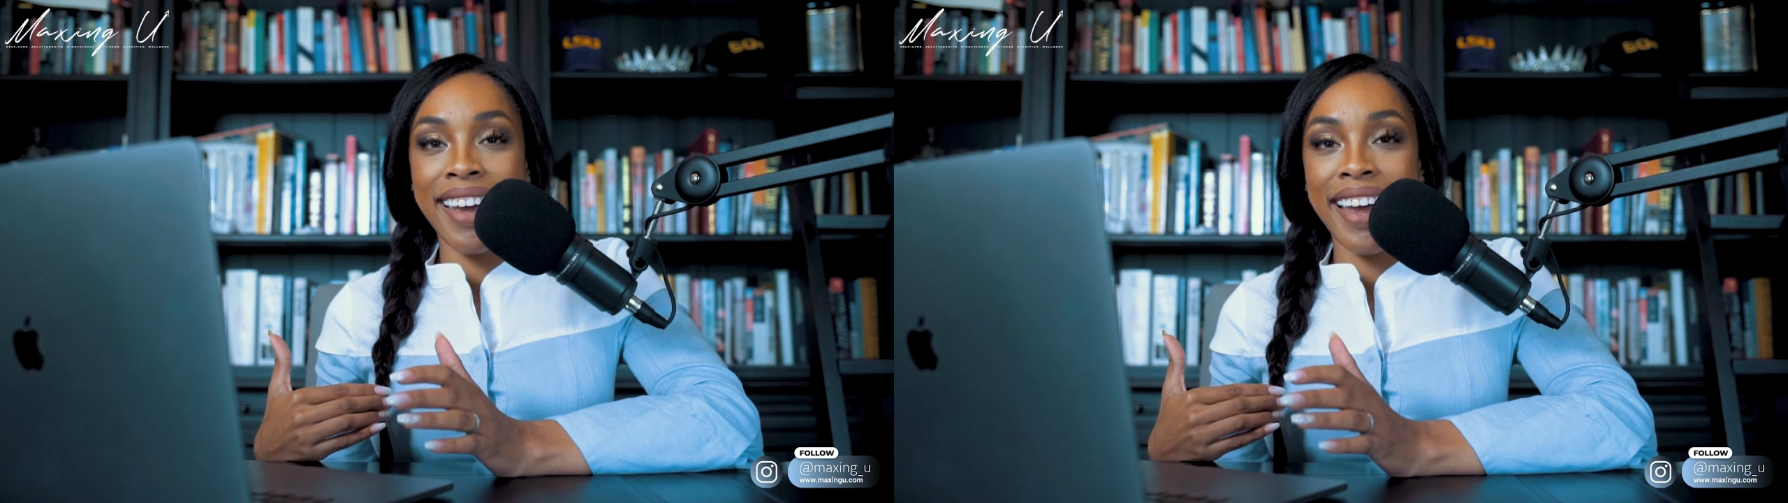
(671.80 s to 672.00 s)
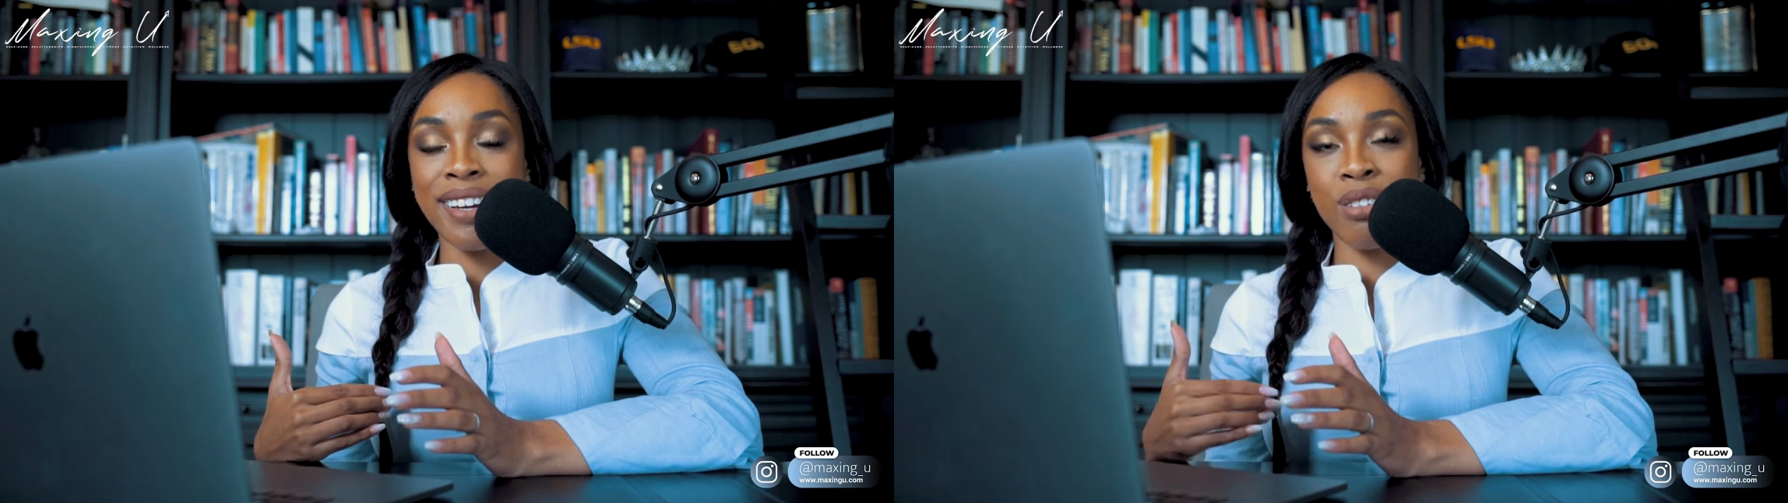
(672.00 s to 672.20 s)

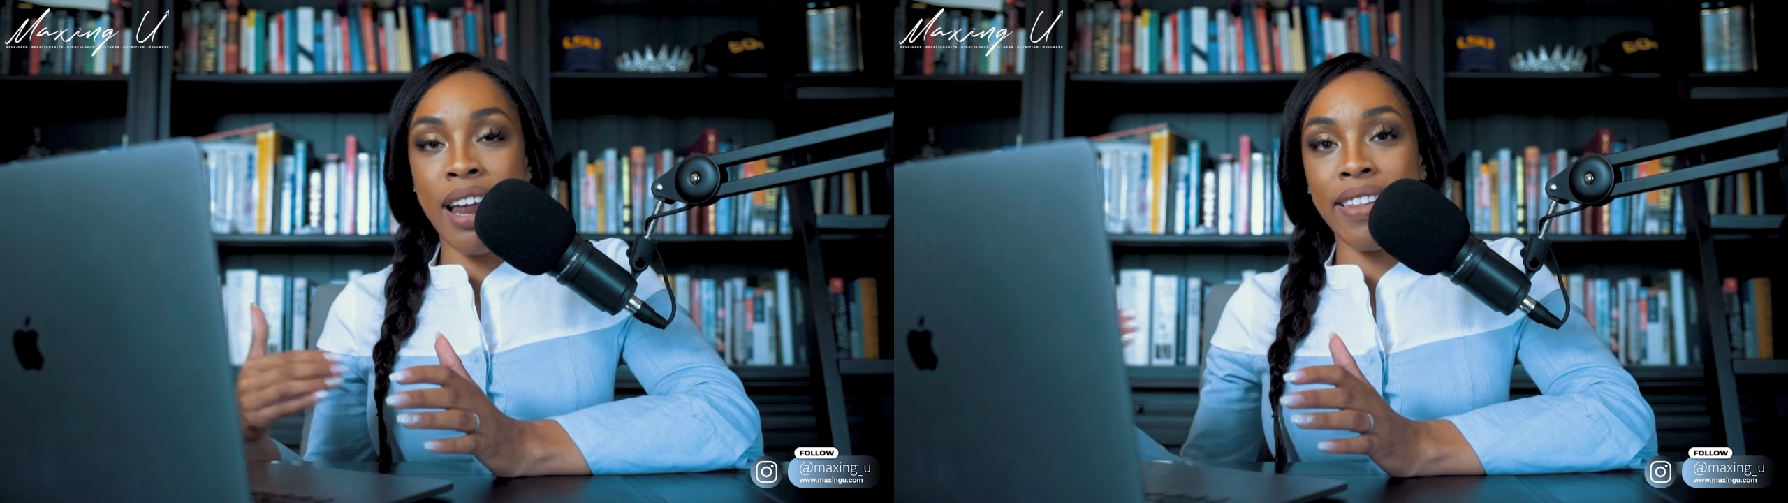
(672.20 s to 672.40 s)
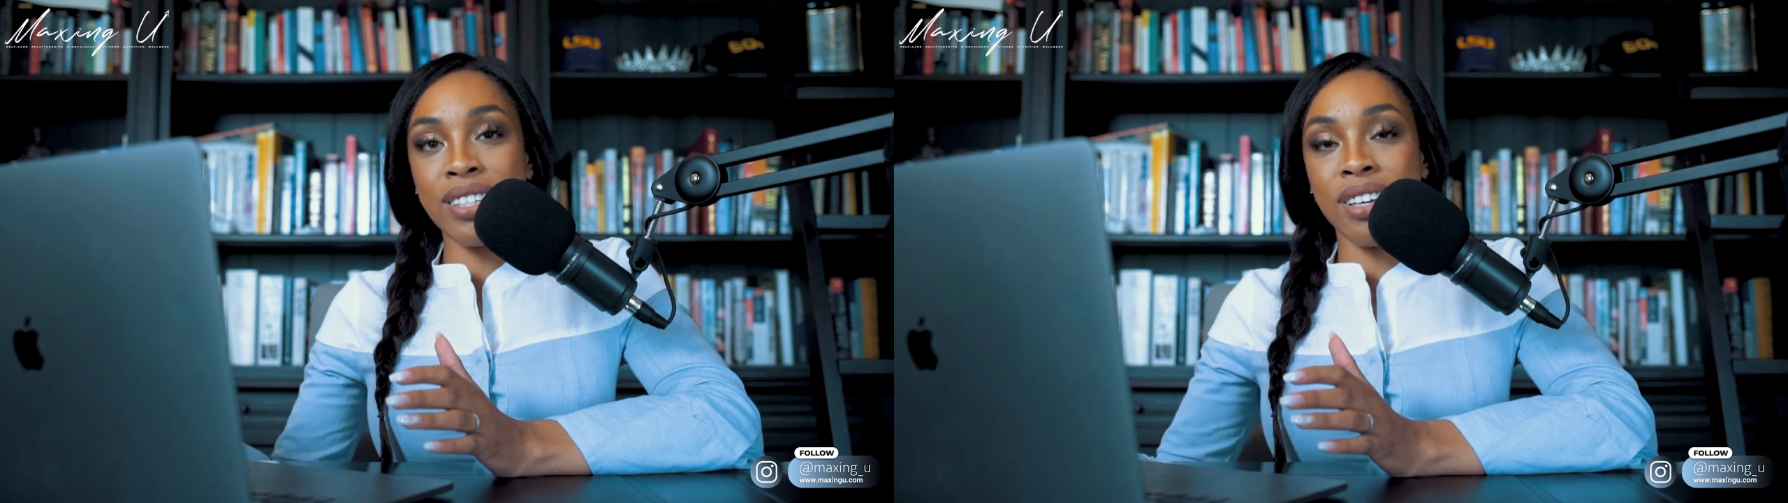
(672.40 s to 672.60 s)
And so
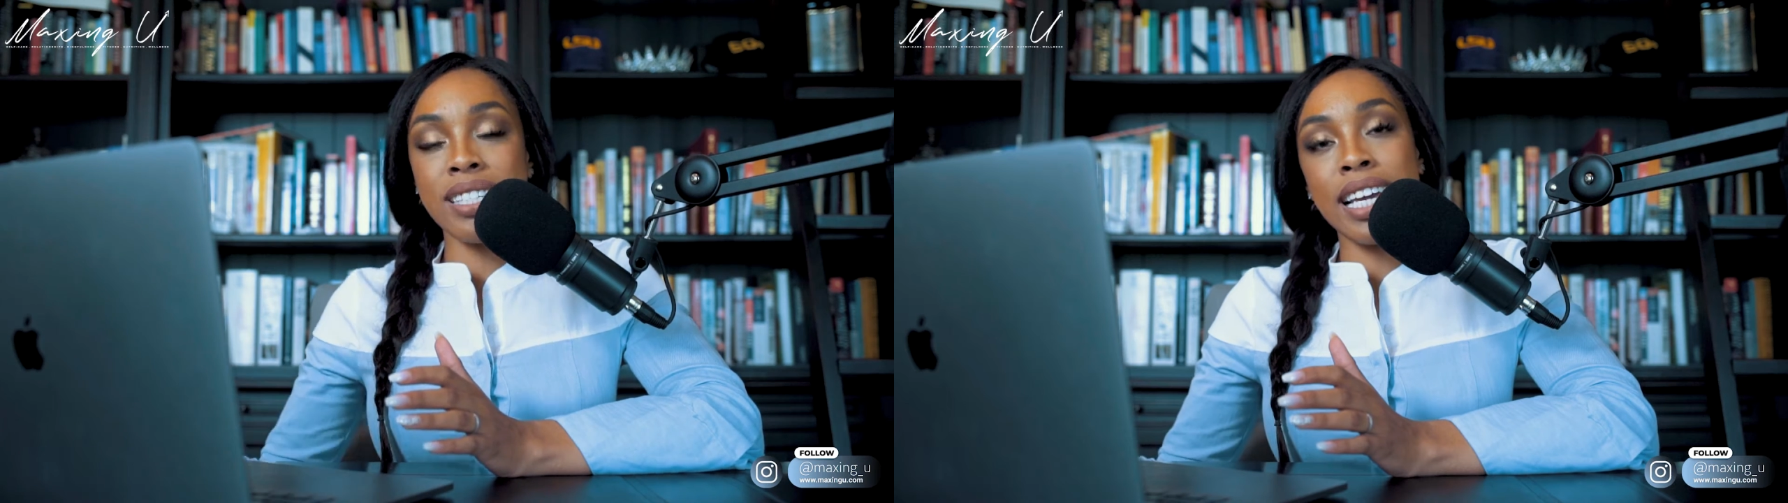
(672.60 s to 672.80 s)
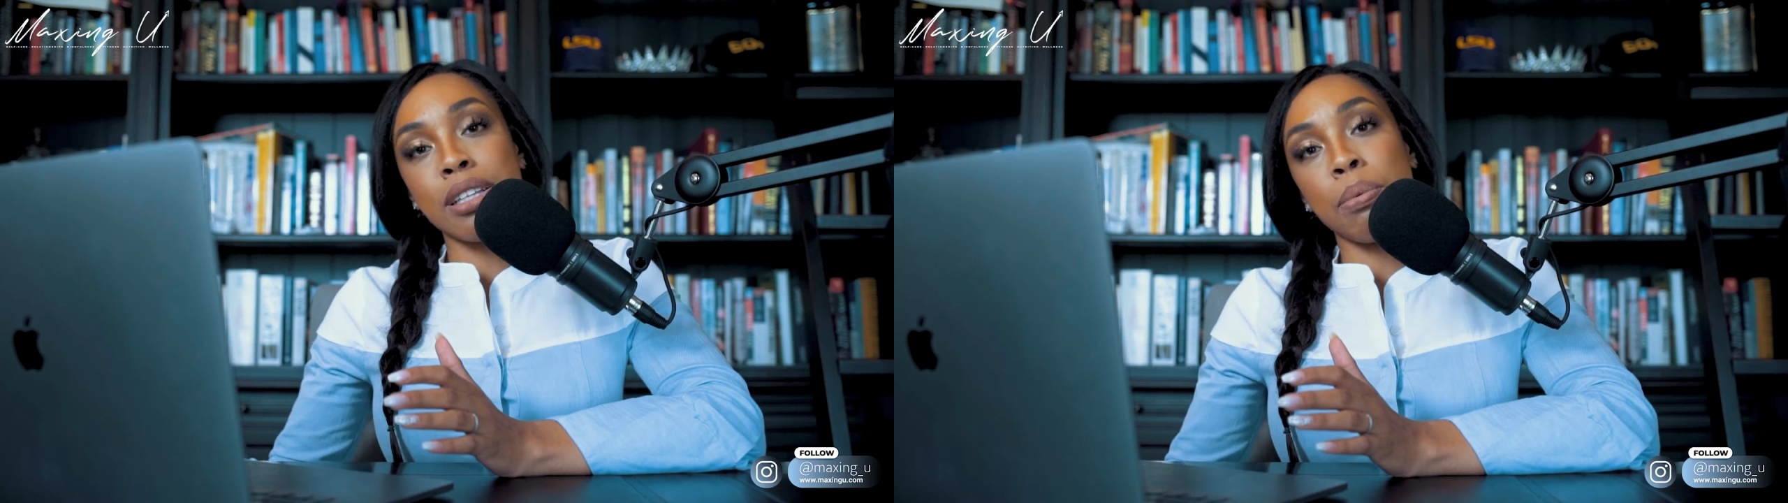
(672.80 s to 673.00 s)
now that's going
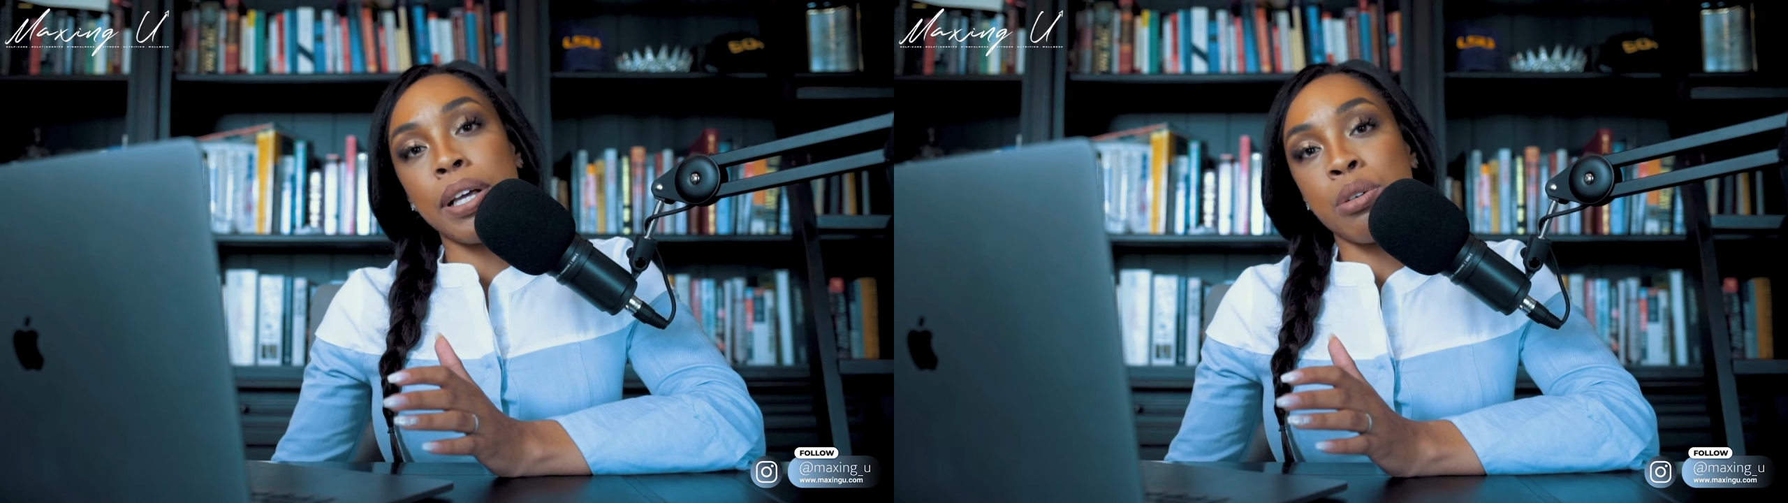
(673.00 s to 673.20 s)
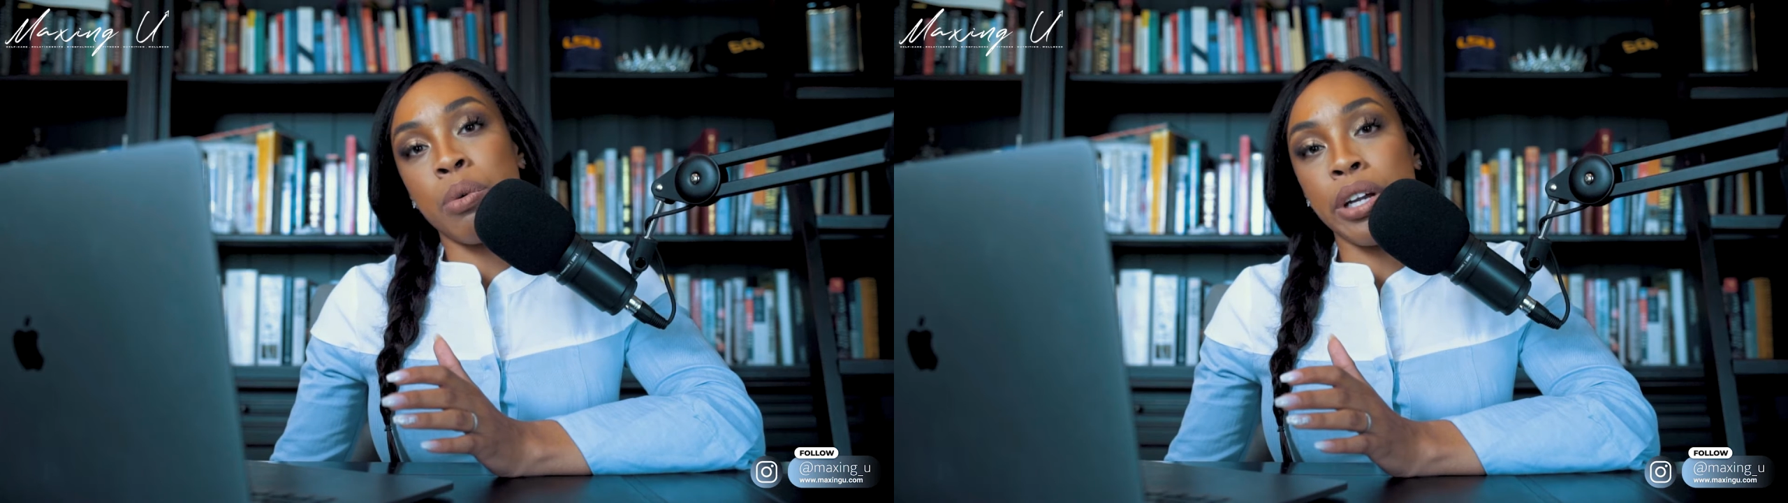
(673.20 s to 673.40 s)
to take the
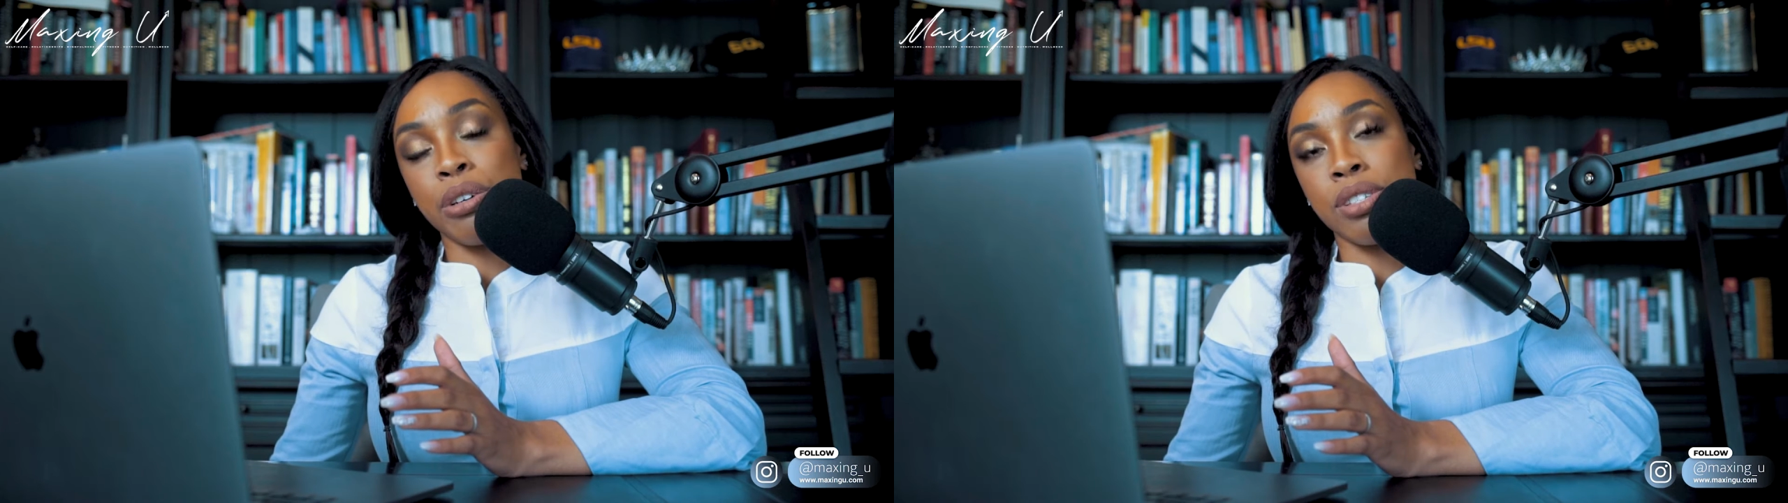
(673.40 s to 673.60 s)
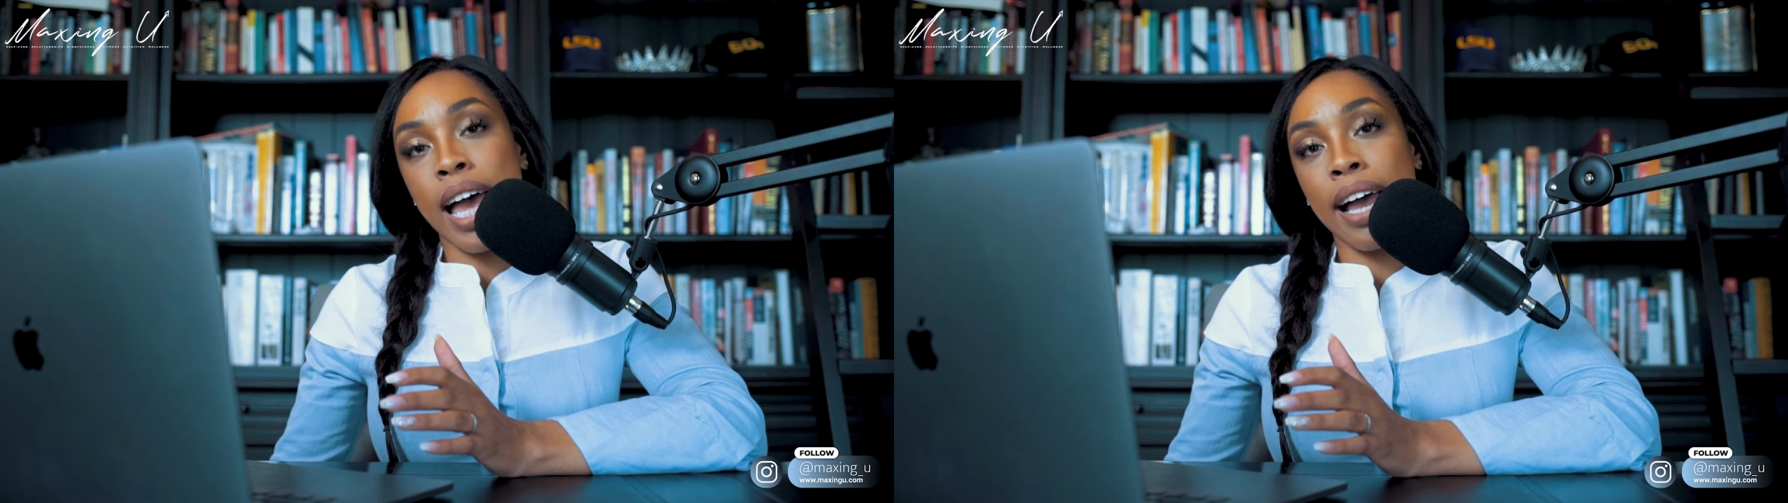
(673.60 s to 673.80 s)
place of one of
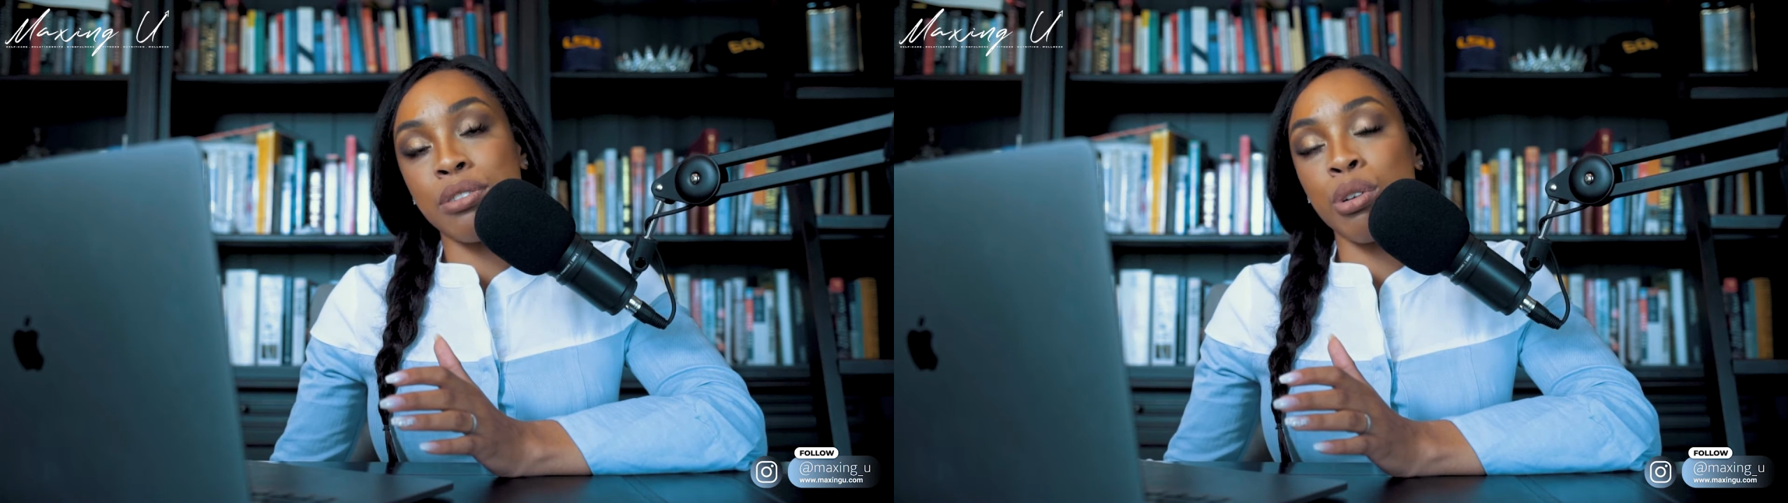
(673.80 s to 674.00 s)
your snacks.